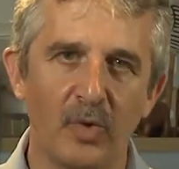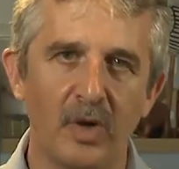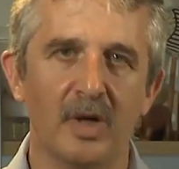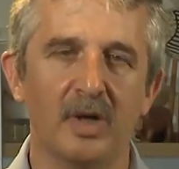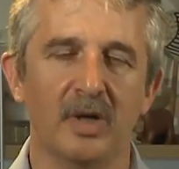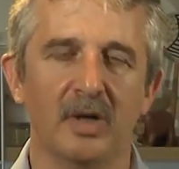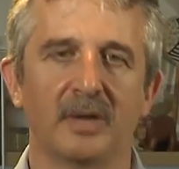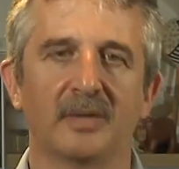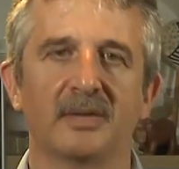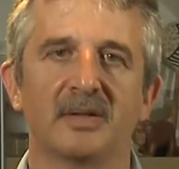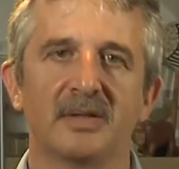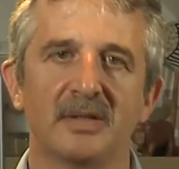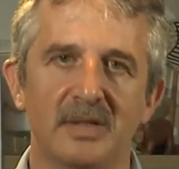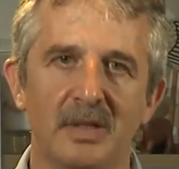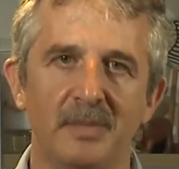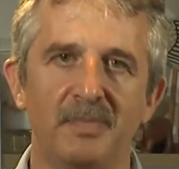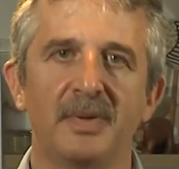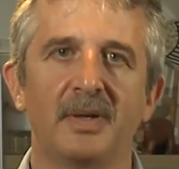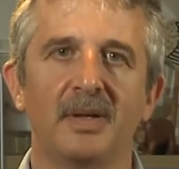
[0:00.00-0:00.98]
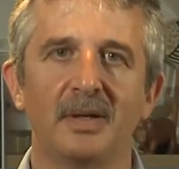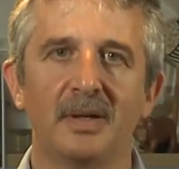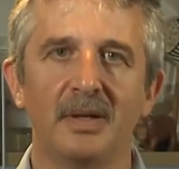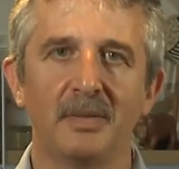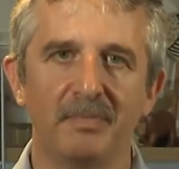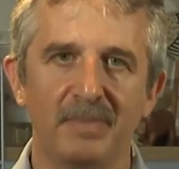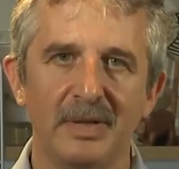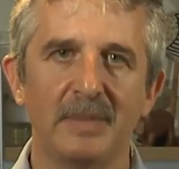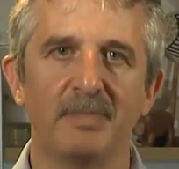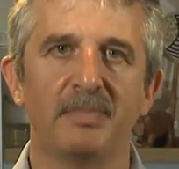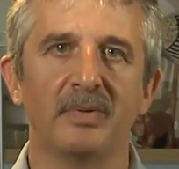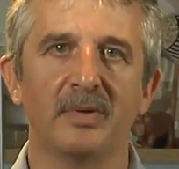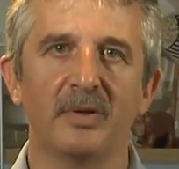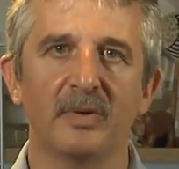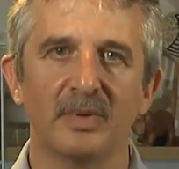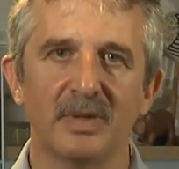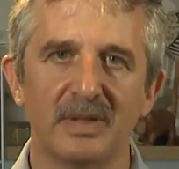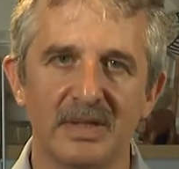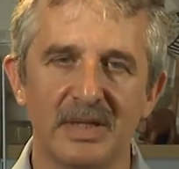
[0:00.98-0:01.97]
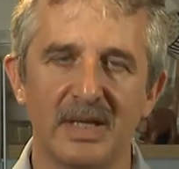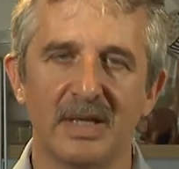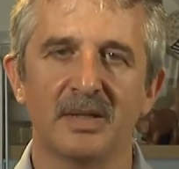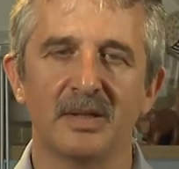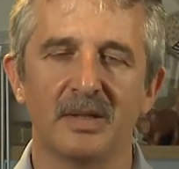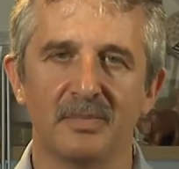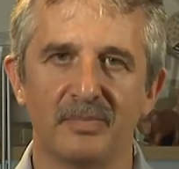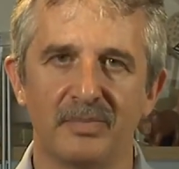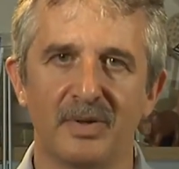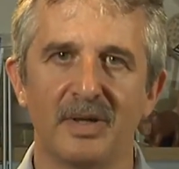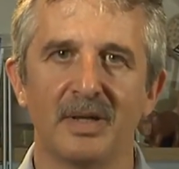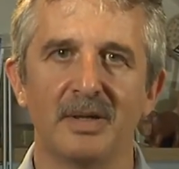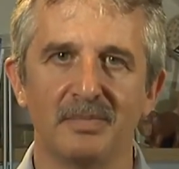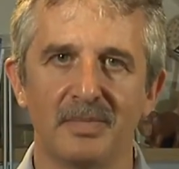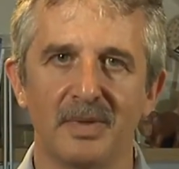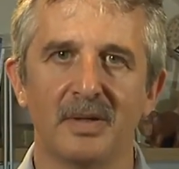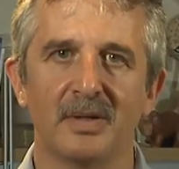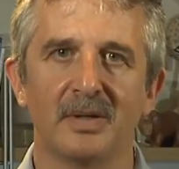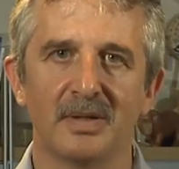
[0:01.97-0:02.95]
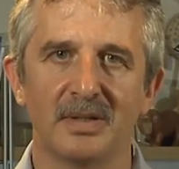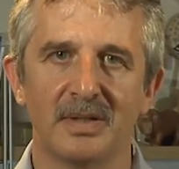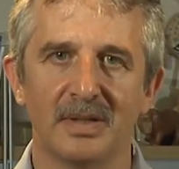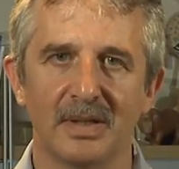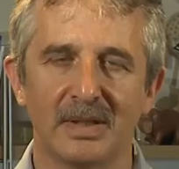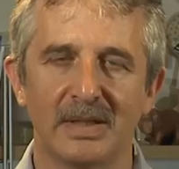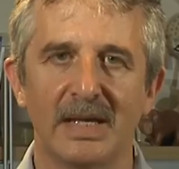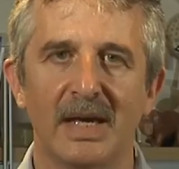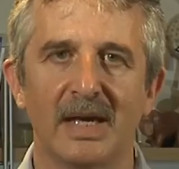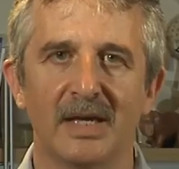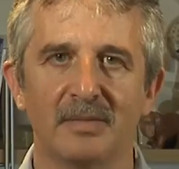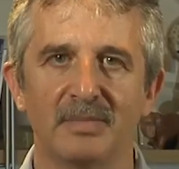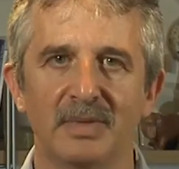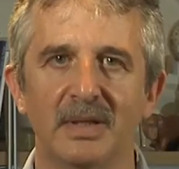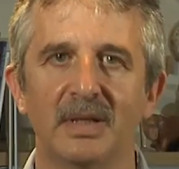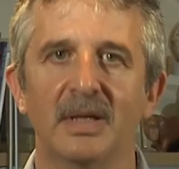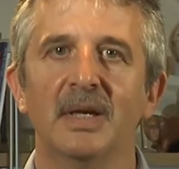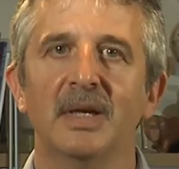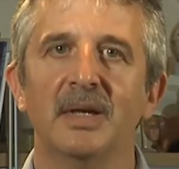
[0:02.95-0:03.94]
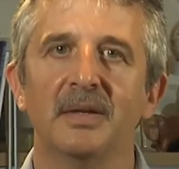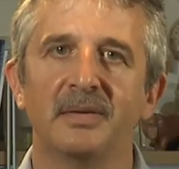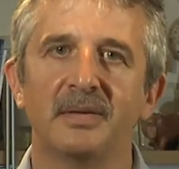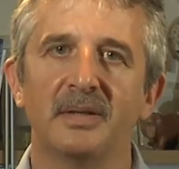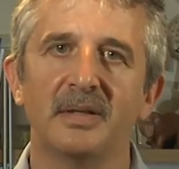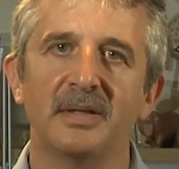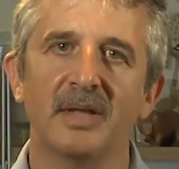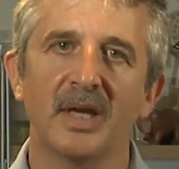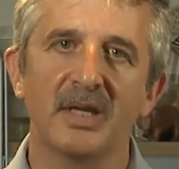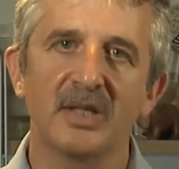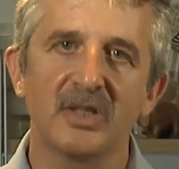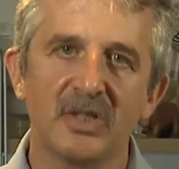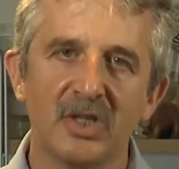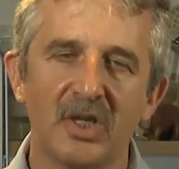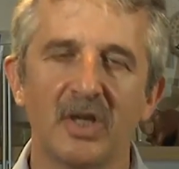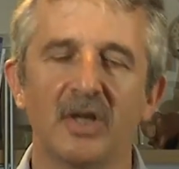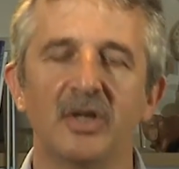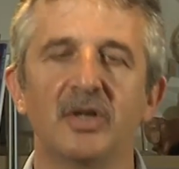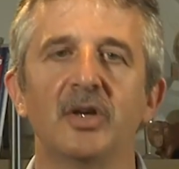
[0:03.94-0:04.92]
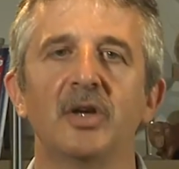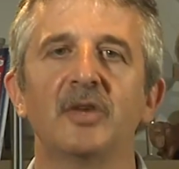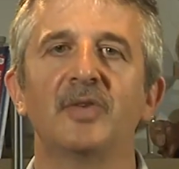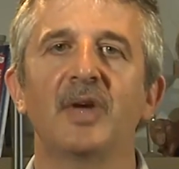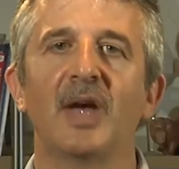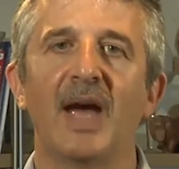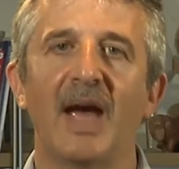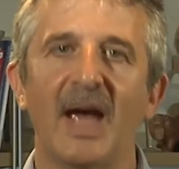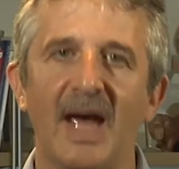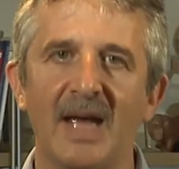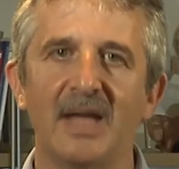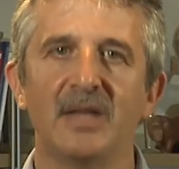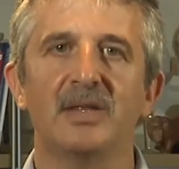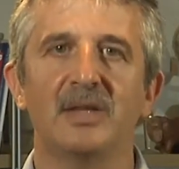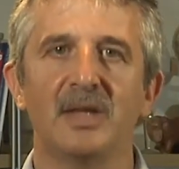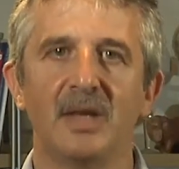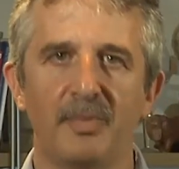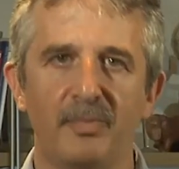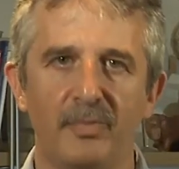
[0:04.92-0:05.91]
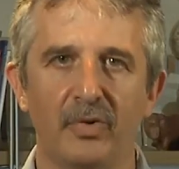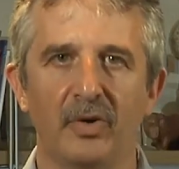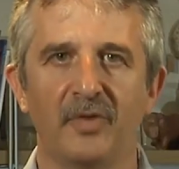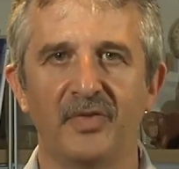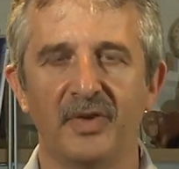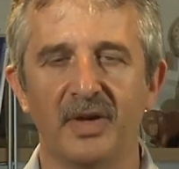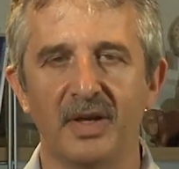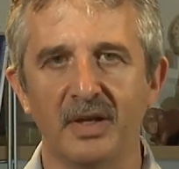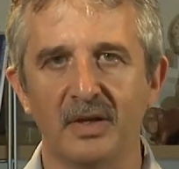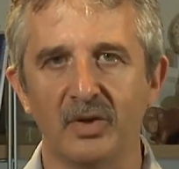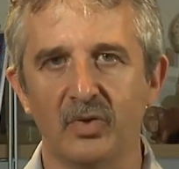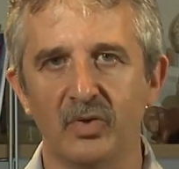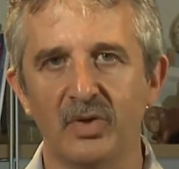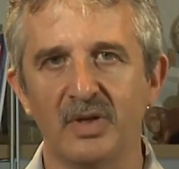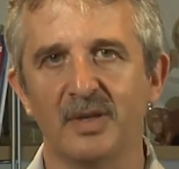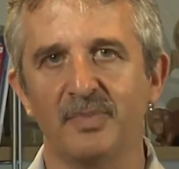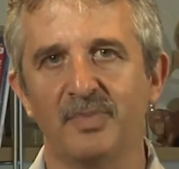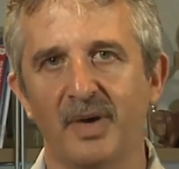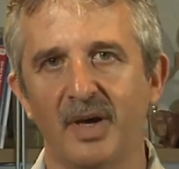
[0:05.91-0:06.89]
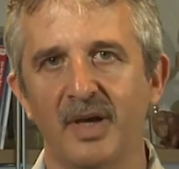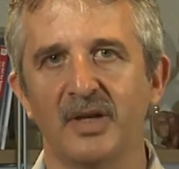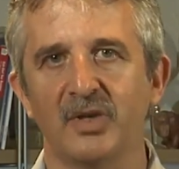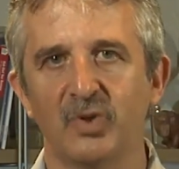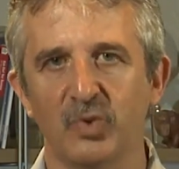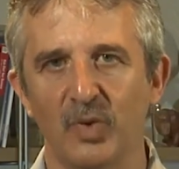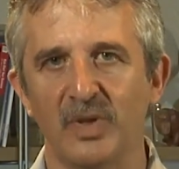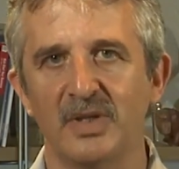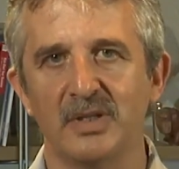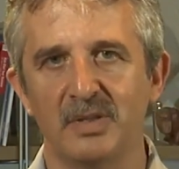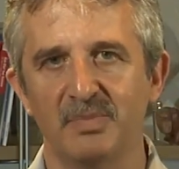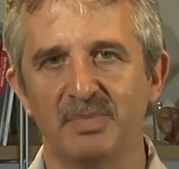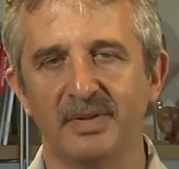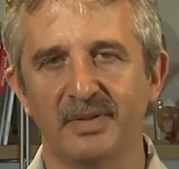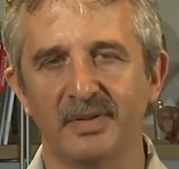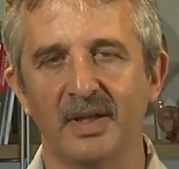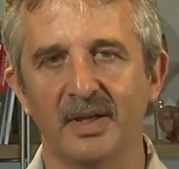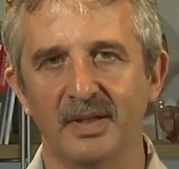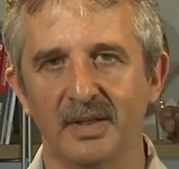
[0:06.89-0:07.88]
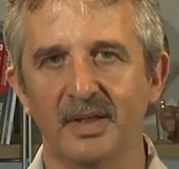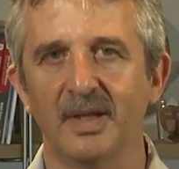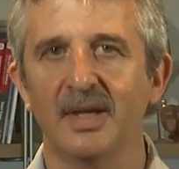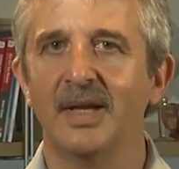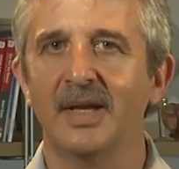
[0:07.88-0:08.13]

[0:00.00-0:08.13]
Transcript: works. Typically, people who attend the Bright Marketing Academy see their turnover and their profit increase by 20%.